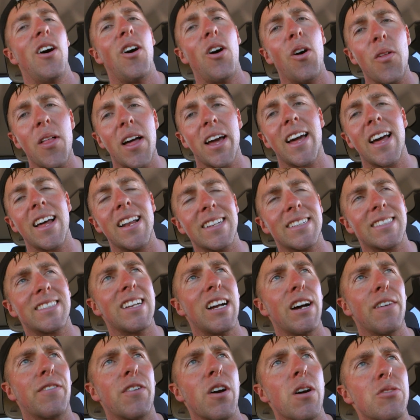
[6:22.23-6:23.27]
all that kind of
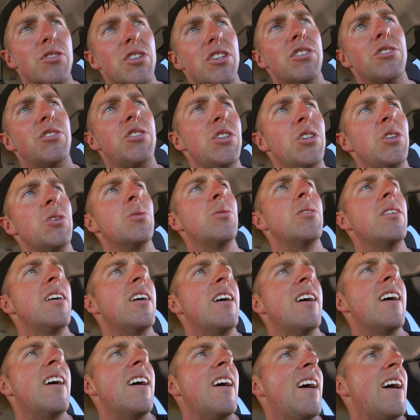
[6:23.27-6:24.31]
stuff goes into
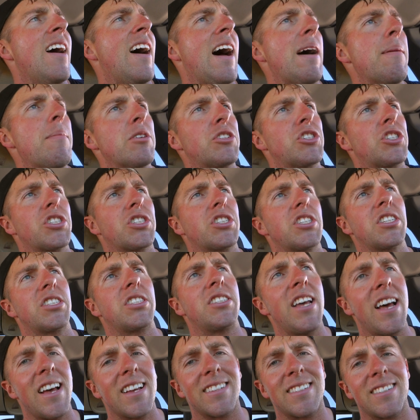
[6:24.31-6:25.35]
how much
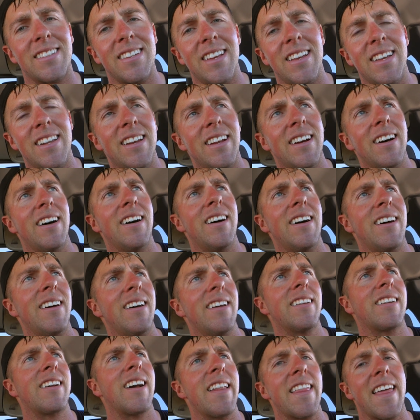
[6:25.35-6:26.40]
success in uh,
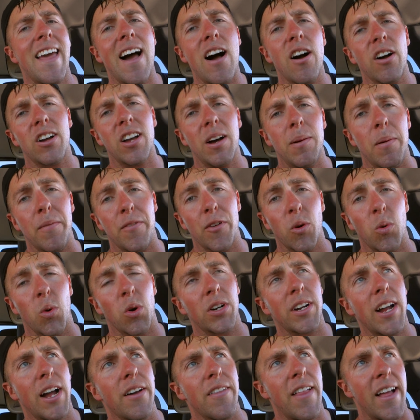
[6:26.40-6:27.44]
kind of the outcome of your
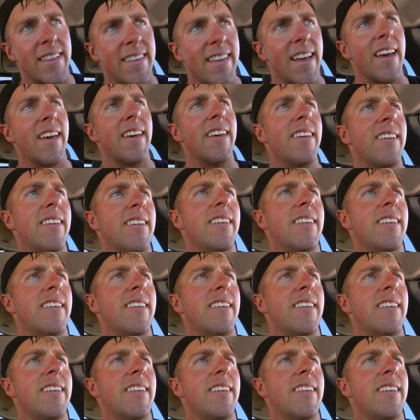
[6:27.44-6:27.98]
workout that day.